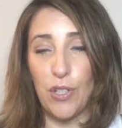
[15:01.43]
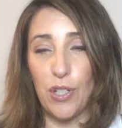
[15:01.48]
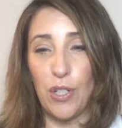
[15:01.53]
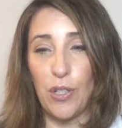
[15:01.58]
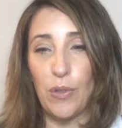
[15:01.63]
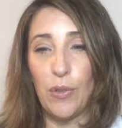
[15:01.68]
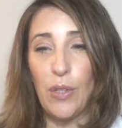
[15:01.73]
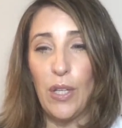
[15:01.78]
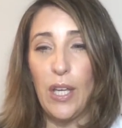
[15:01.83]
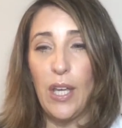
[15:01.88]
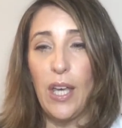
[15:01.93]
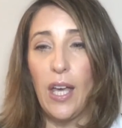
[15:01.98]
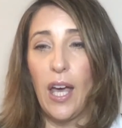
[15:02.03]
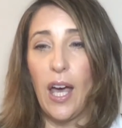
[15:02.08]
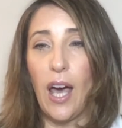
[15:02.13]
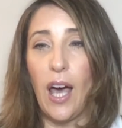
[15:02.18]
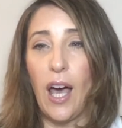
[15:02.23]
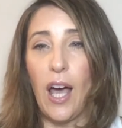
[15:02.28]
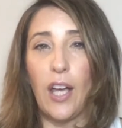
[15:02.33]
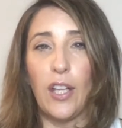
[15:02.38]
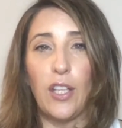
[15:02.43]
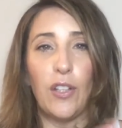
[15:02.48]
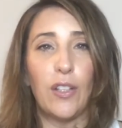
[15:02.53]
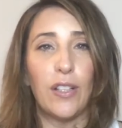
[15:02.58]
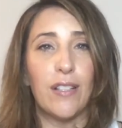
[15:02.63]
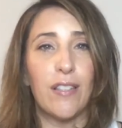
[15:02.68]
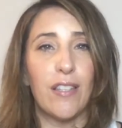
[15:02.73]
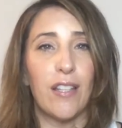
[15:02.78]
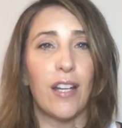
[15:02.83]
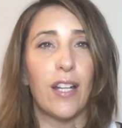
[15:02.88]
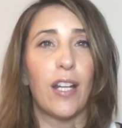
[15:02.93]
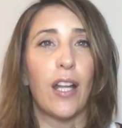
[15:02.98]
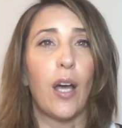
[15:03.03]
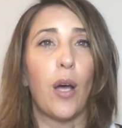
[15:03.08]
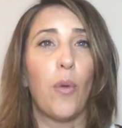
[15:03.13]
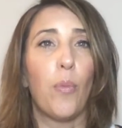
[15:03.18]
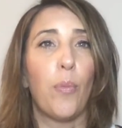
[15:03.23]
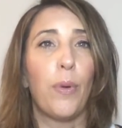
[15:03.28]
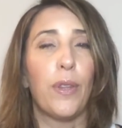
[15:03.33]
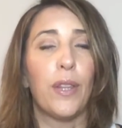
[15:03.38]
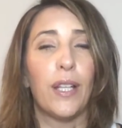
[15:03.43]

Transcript: to. You can sign up.